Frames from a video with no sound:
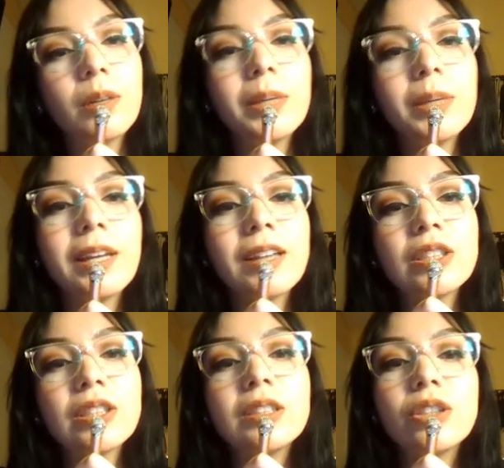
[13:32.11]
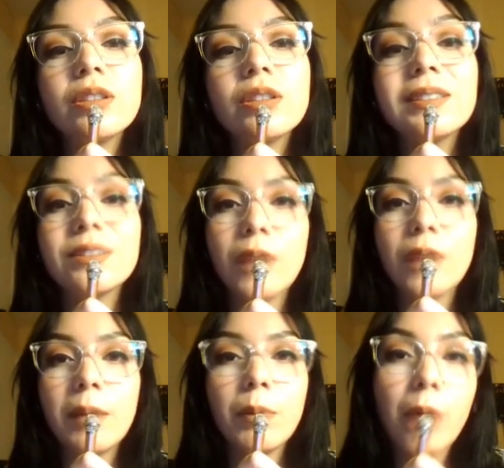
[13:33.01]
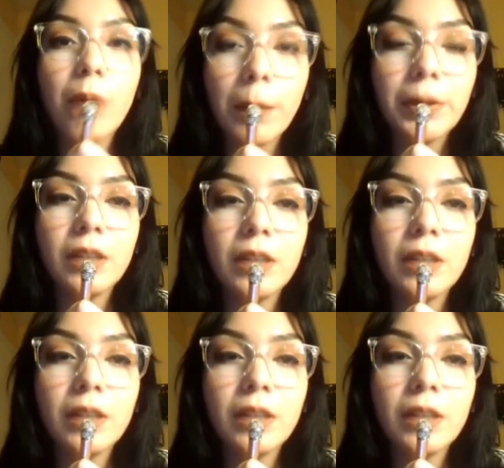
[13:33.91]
we can actually start to describe the properties,